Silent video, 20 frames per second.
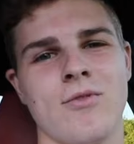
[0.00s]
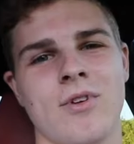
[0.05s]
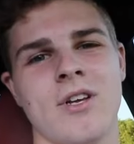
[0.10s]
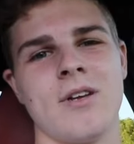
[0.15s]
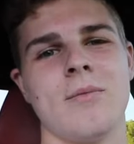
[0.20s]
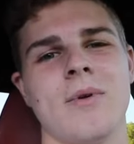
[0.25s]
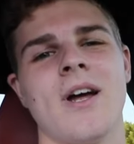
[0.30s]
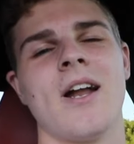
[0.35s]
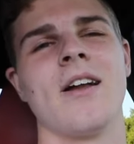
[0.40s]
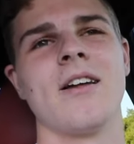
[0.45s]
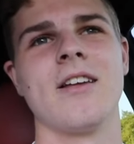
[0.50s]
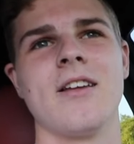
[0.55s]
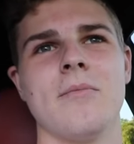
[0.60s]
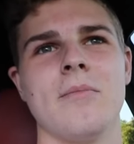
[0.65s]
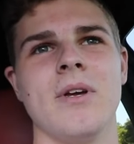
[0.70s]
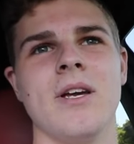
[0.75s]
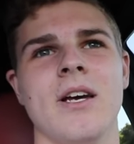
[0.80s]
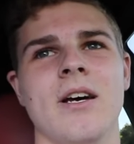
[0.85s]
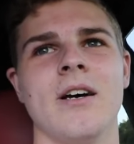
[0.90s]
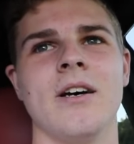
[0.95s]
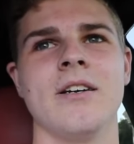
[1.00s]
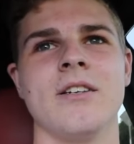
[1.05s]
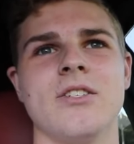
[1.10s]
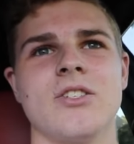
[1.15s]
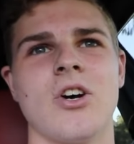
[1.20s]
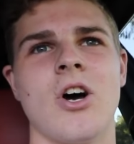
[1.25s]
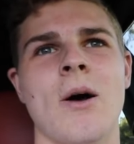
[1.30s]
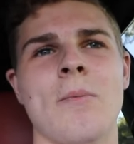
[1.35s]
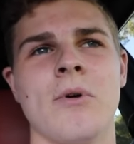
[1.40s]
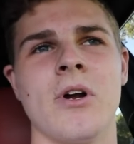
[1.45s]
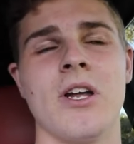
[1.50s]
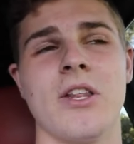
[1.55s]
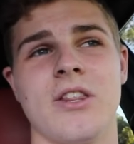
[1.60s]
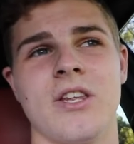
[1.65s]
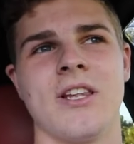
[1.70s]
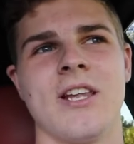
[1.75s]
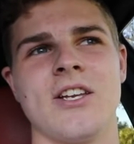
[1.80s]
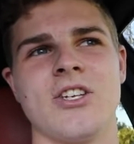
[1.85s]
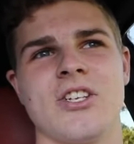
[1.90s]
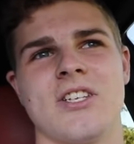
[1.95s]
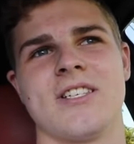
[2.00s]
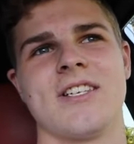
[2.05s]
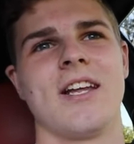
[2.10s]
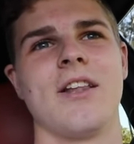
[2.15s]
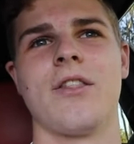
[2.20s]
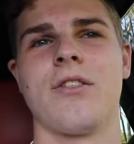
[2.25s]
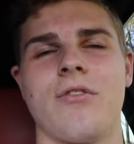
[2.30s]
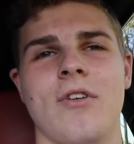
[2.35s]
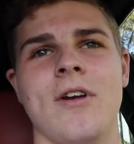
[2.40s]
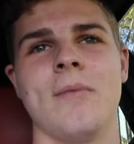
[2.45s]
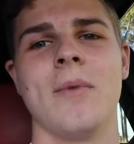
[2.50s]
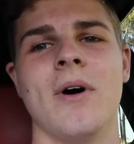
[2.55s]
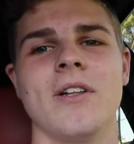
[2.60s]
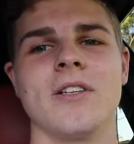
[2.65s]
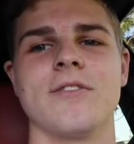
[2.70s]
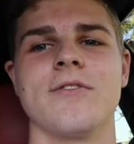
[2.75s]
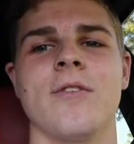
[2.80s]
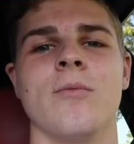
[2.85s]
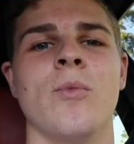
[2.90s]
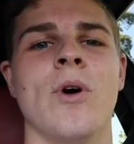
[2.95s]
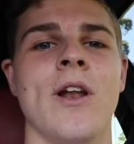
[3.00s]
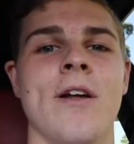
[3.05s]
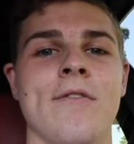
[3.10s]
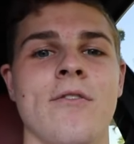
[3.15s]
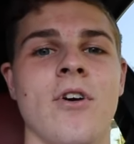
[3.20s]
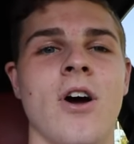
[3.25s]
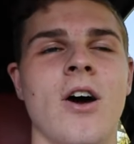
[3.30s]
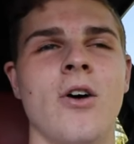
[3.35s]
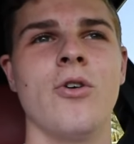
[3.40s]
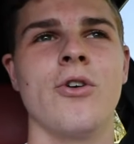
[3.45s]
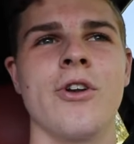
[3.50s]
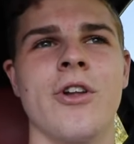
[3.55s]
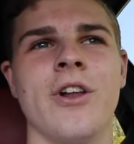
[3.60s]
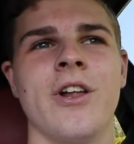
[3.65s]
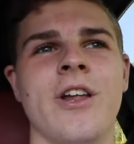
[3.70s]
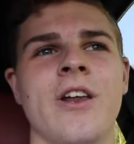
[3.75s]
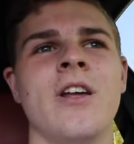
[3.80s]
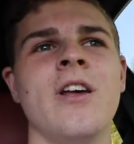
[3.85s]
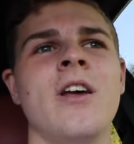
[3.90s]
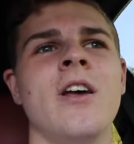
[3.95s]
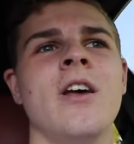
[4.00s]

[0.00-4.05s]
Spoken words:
really about to give me a time or anything. They just said 3 months from whenever I ordered it.